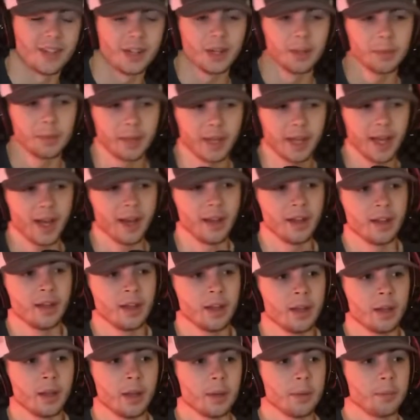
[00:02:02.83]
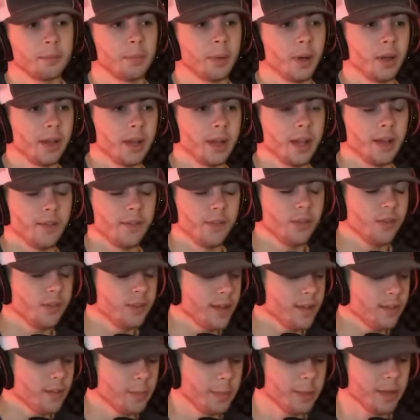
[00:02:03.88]
But yeah. But if you've
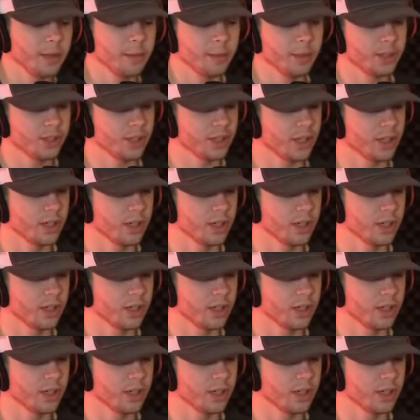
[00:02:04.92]
never been to Michigan, or